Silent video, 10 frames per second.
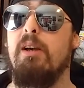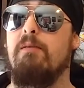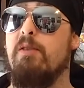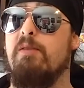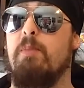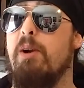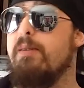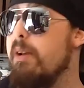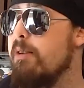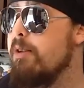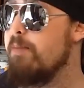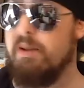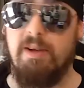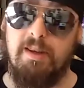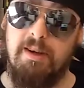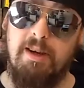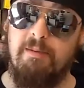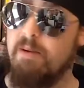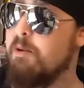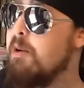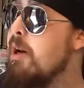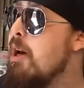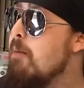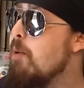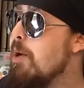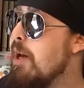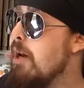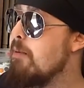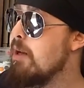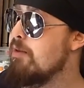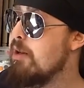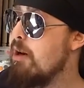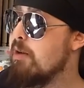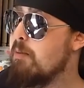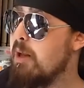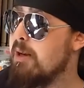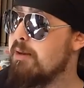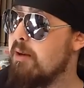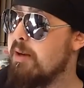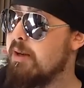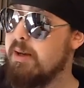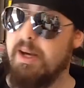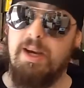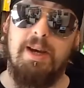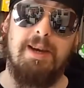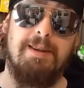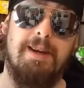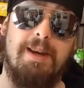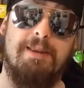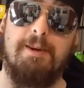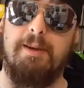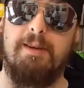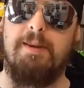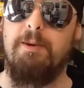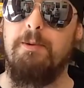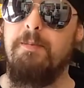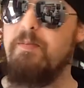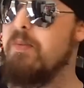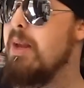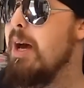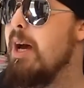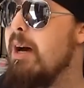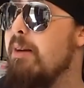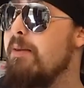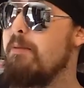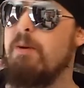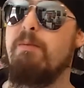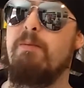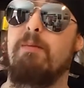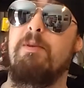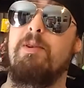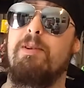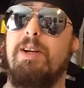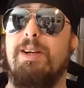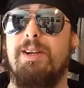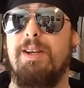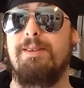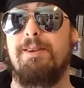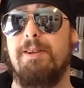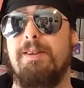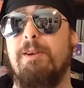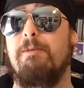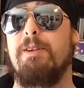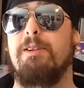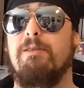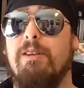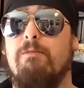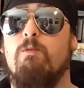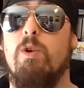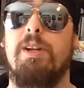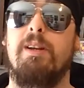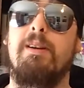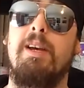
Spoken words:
his birthday or something like that, I can't remember. But we used to always play Sonic and Sonic 2, and I remember in Sonic 2 when you're like running